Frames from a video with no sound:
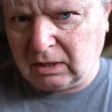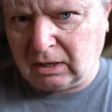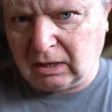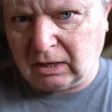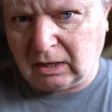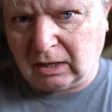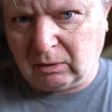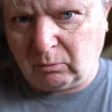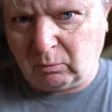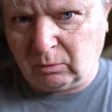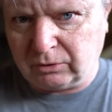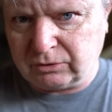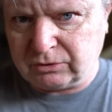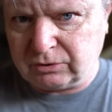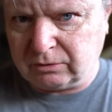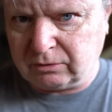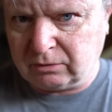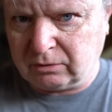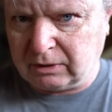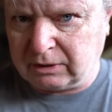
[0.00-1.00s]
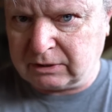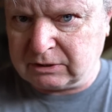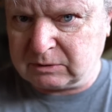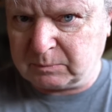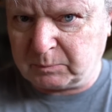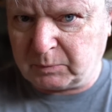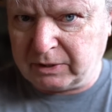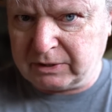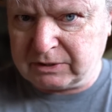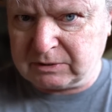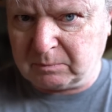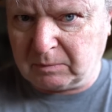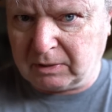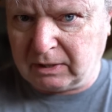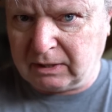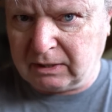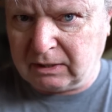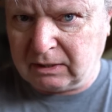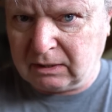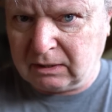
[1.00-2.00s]
And I want to express
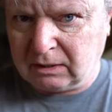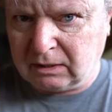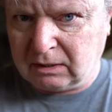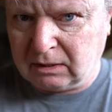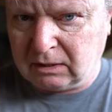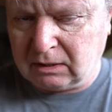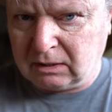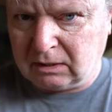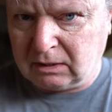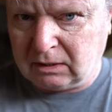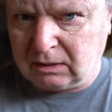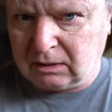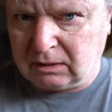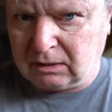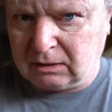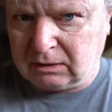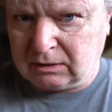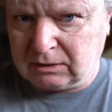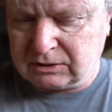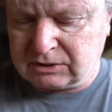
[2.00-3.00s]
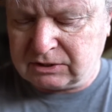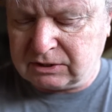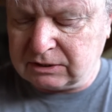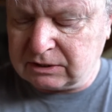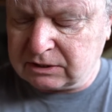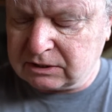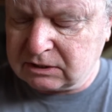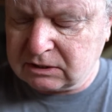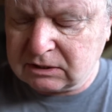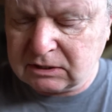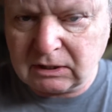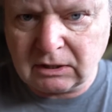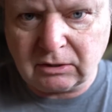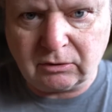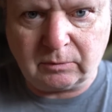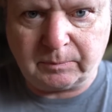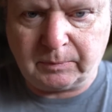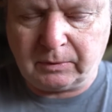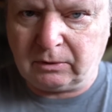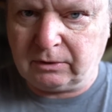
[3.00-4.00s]
my
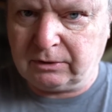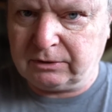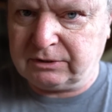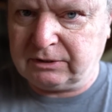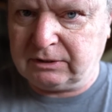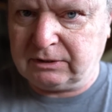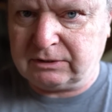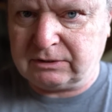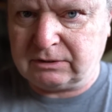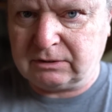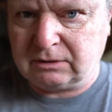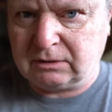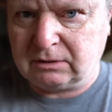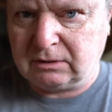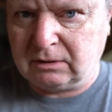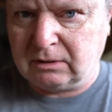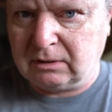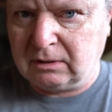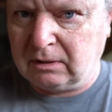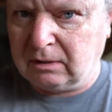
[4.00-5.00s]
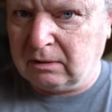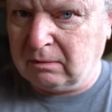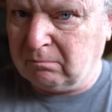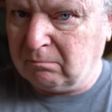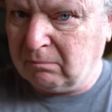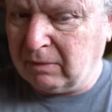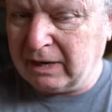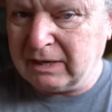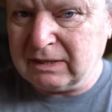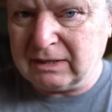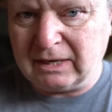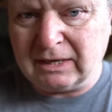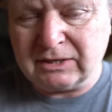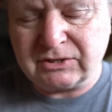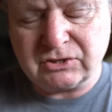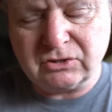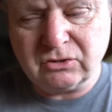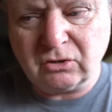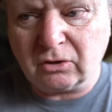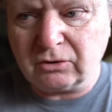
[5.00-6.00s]
sincere apologies. Mate,
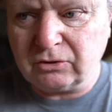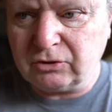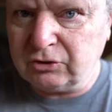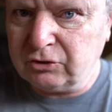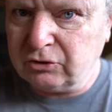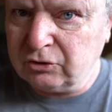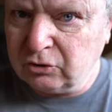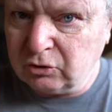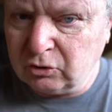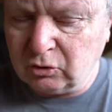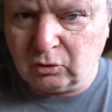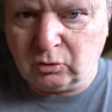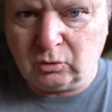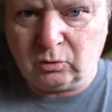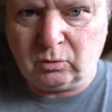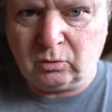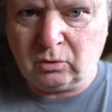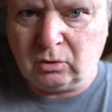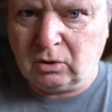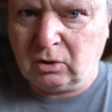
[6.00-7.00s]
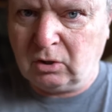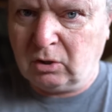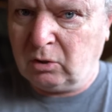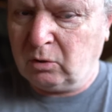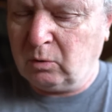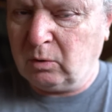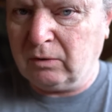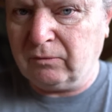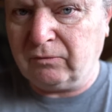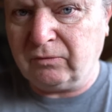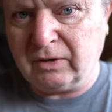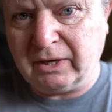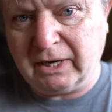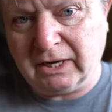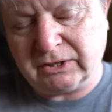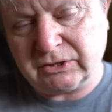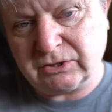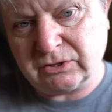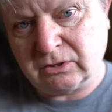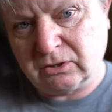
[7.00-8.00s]
it's not you who have
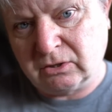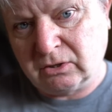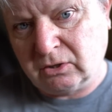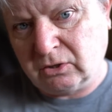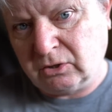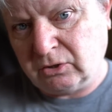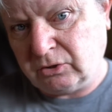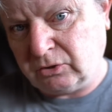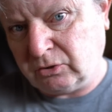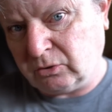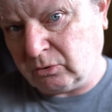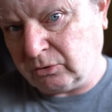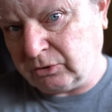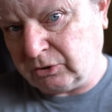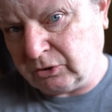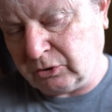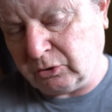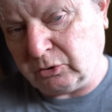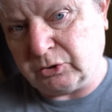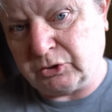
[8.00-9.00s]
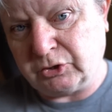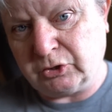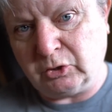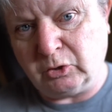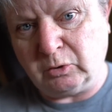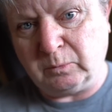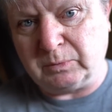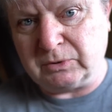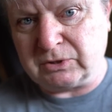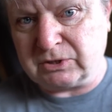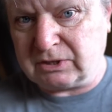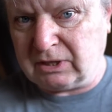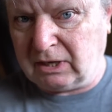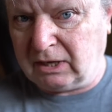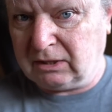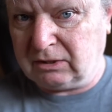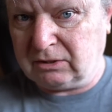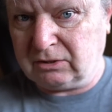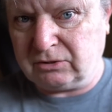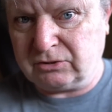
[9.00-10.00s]
let your YouTube
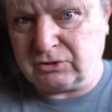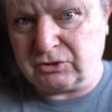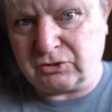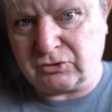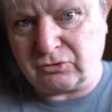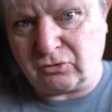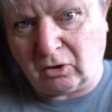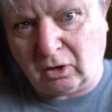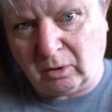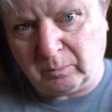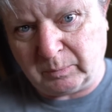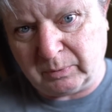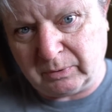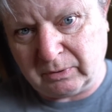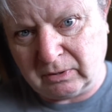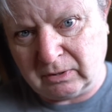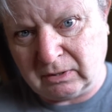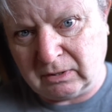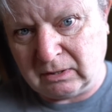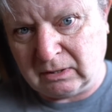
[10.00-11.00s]
standards drop.